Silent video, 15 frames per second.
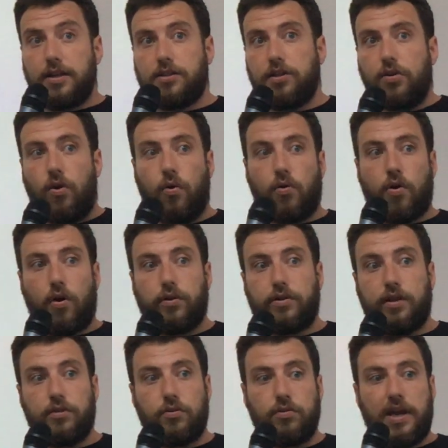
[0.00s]
SEO
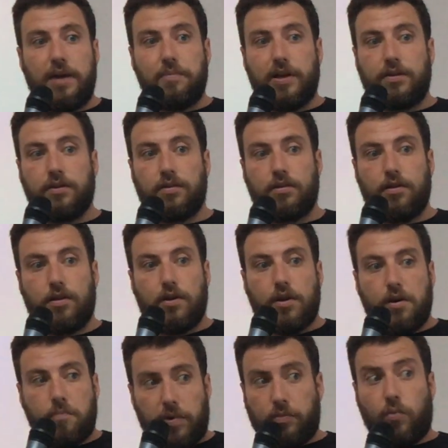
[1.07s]
content, you name it.
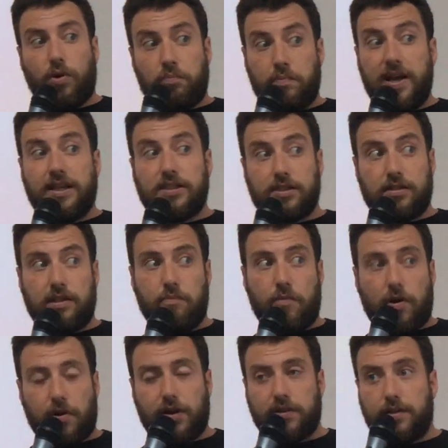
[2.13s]
But what makes the
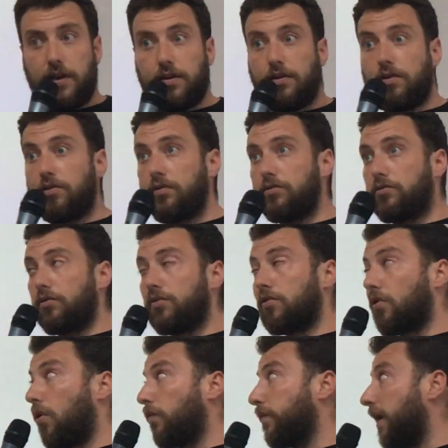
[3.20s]
marketing to
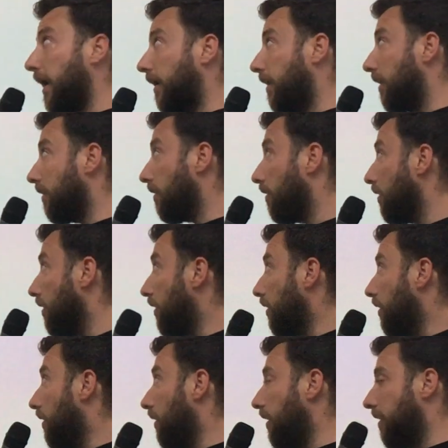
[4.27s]
growth hacking?
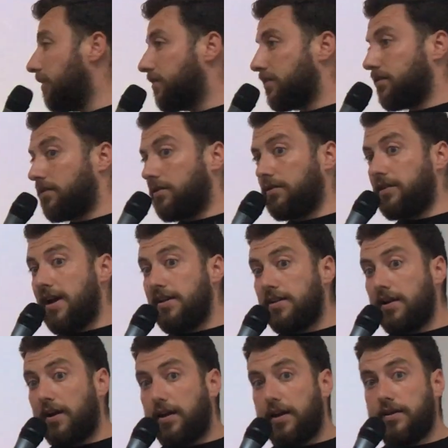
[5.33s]
It's
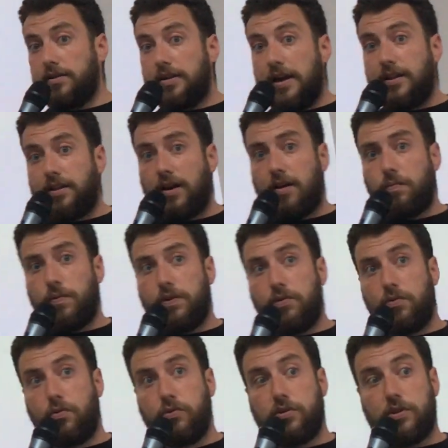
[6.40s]
data, and data
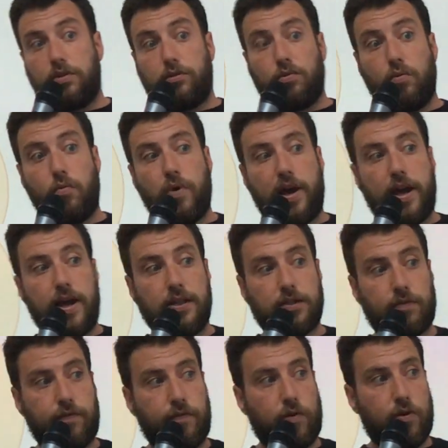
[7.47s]
we use in two
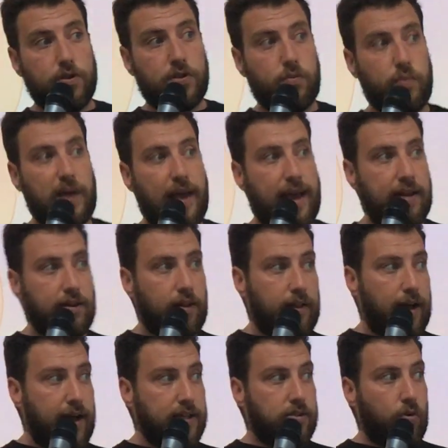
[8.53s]
ways. First, we
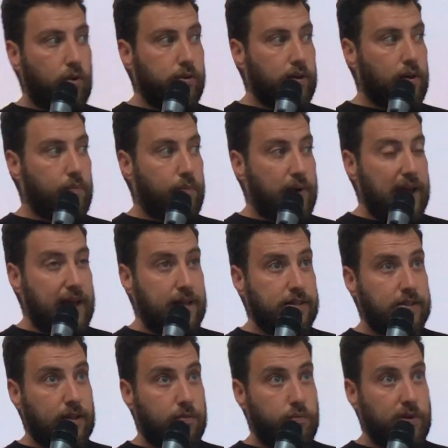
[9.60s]
analyze all the
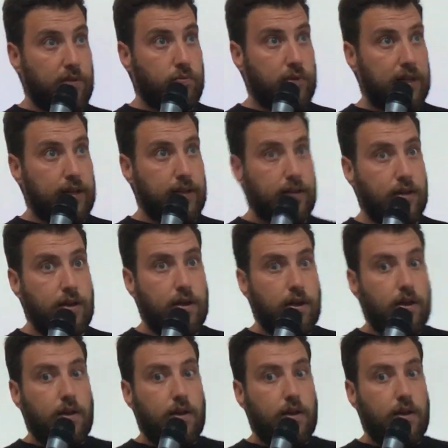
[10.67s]
campaigns, and we really